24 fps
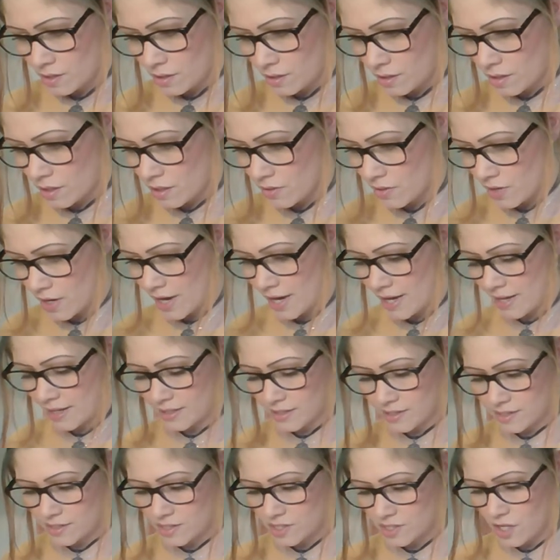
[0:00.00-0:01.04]
All right,
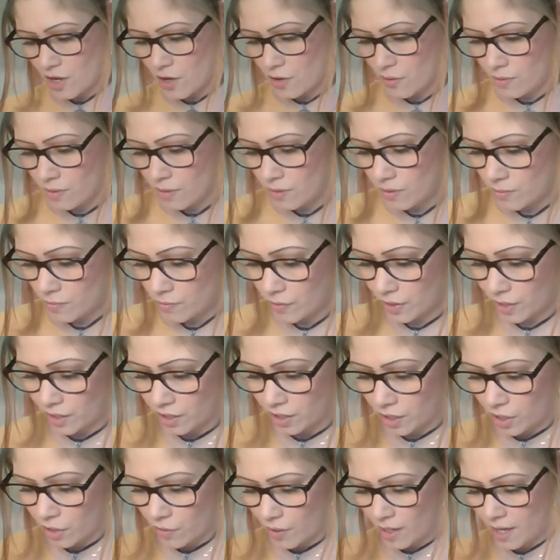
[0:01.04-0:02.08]
so we're going
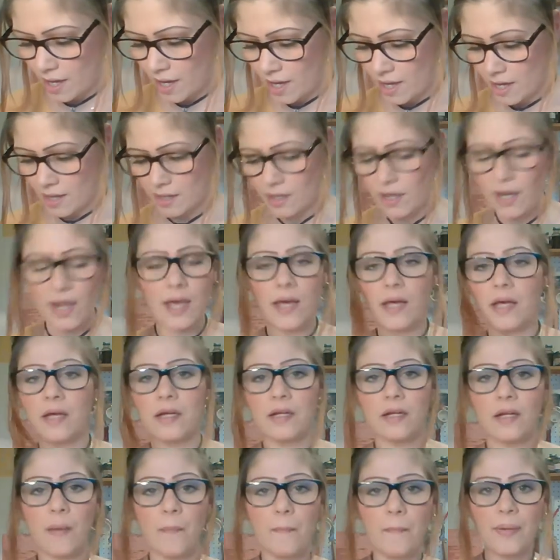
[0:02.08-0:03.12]
to go ahead
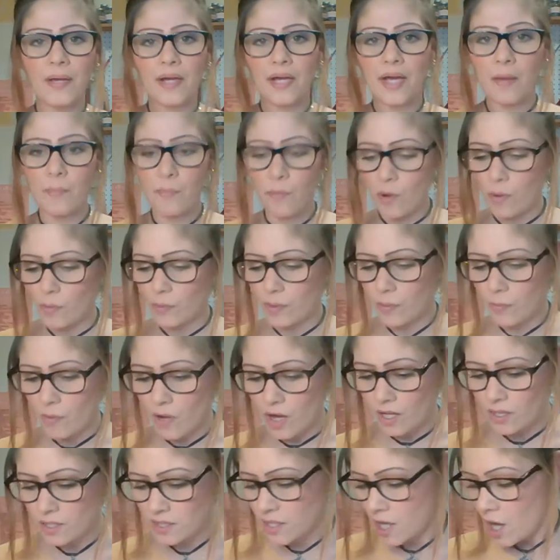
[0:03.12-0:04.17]
and pick up what we
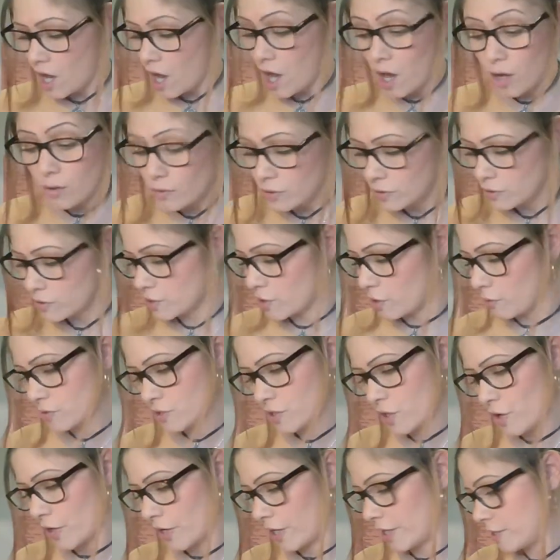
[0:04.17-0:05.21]
want. Oh, so
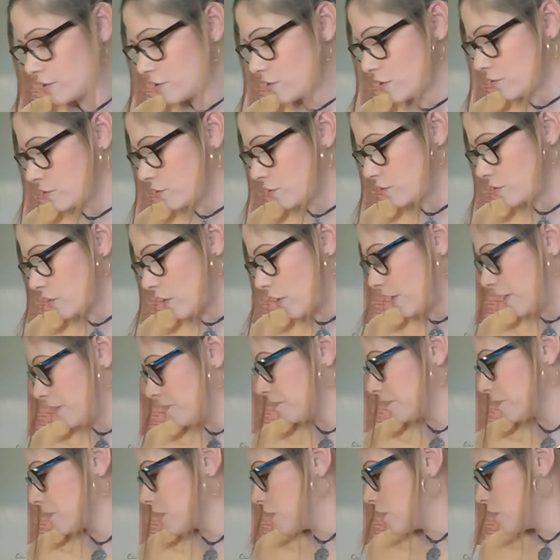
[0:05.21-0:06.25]
sorry. So sorry.
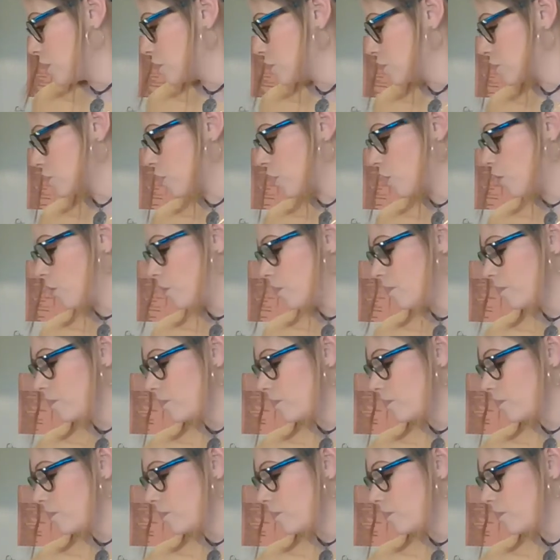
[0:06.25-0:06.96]
So